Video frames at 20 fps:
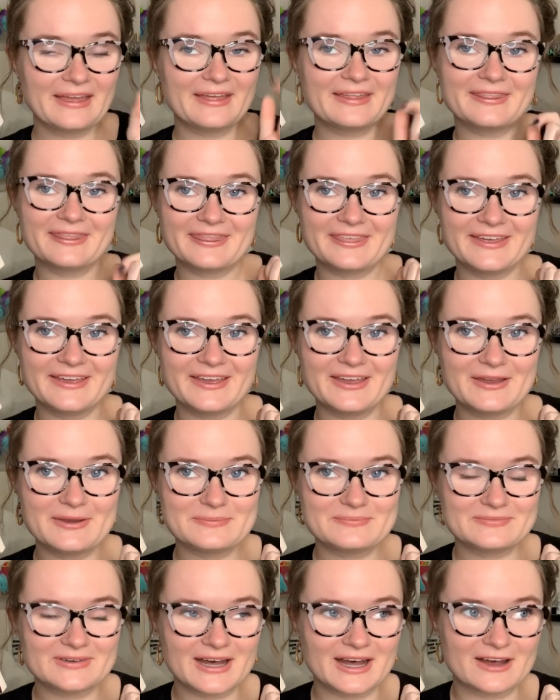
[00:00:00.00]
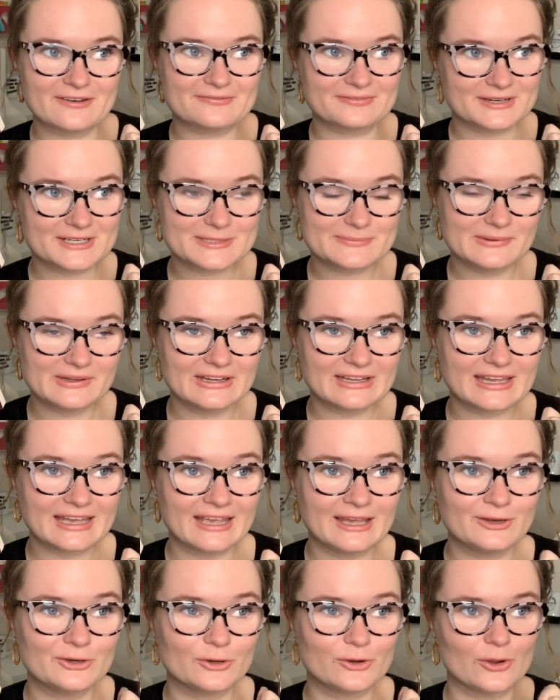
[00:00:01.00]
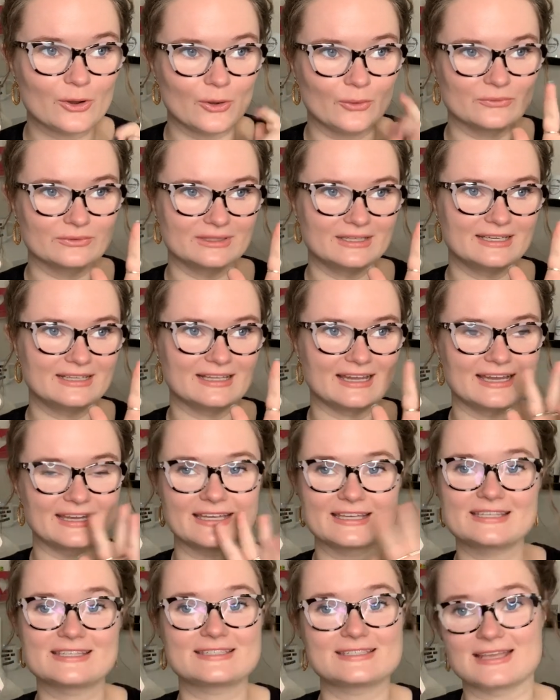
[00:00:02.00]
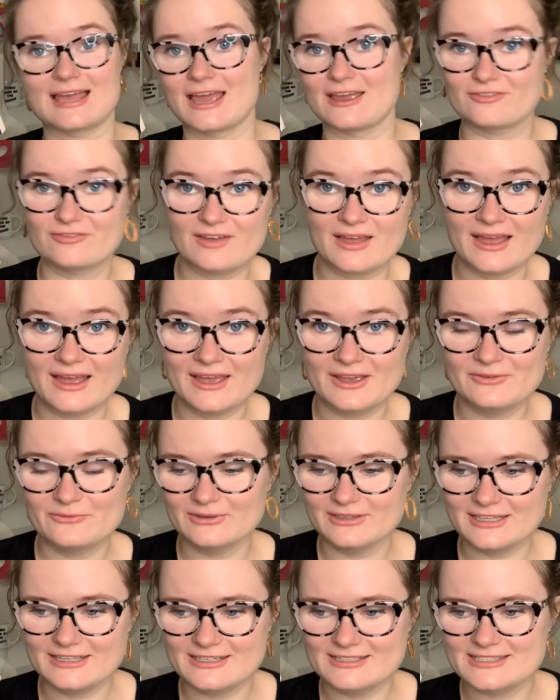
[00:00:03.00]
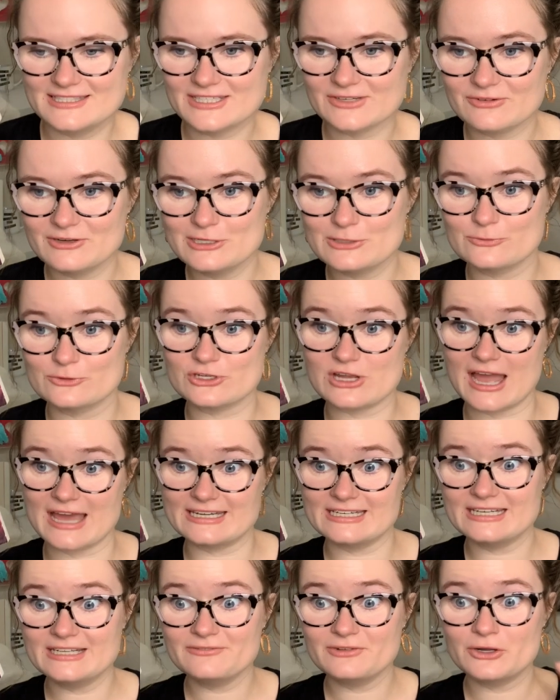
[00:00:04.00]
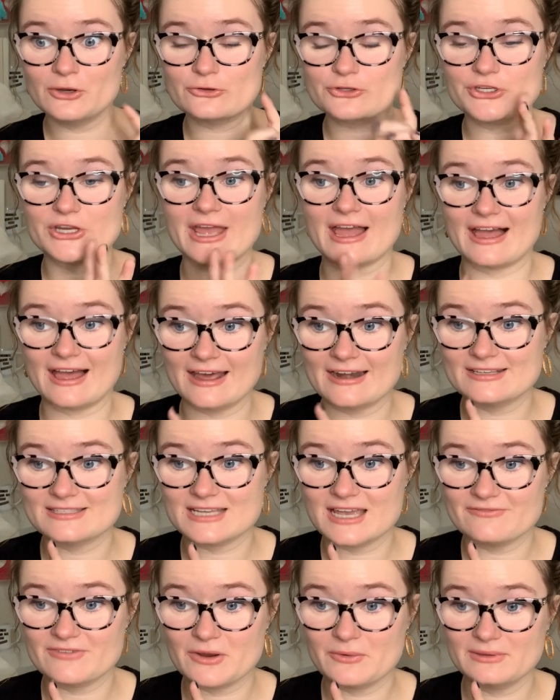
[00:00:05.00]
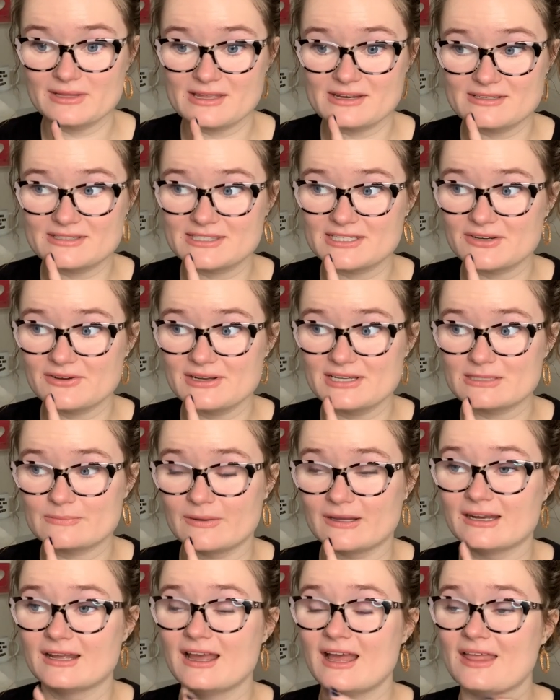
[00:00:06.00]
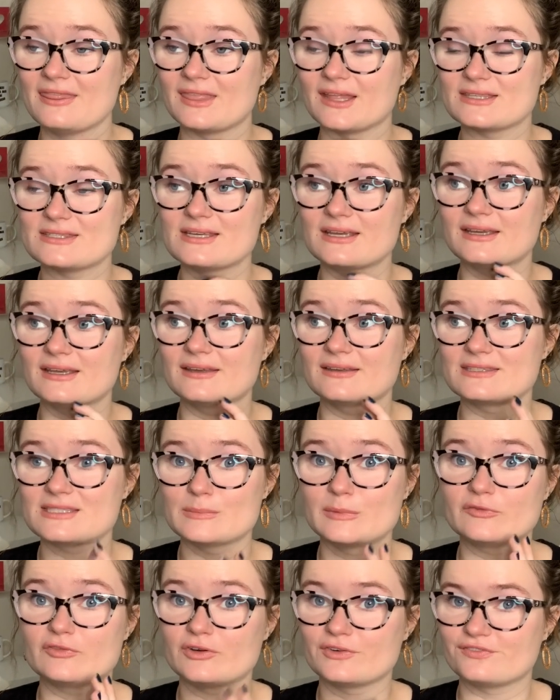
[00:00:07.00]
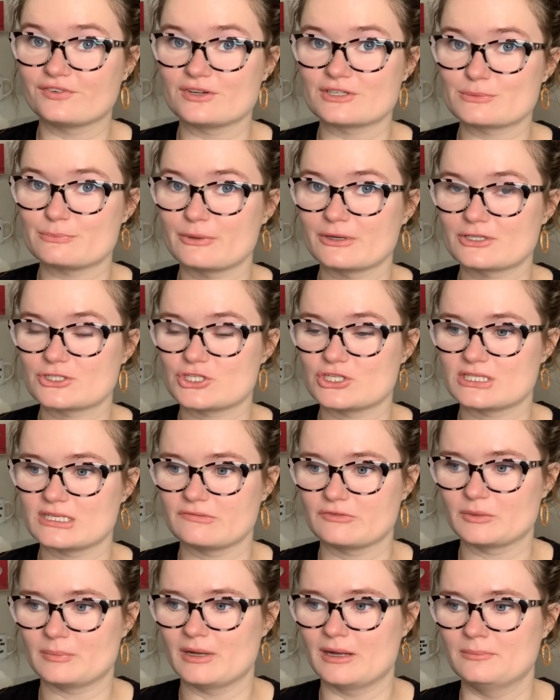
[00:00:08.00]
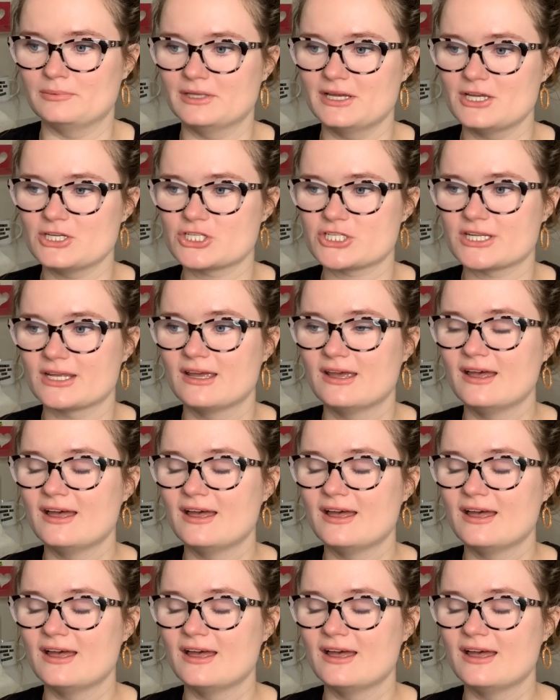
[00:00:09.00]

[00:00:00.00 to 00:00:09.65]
the uh, first book in her only like sci-fi related series, which I didn't even know she had a sci-fi related series, but that's like some of her first books she's ever published.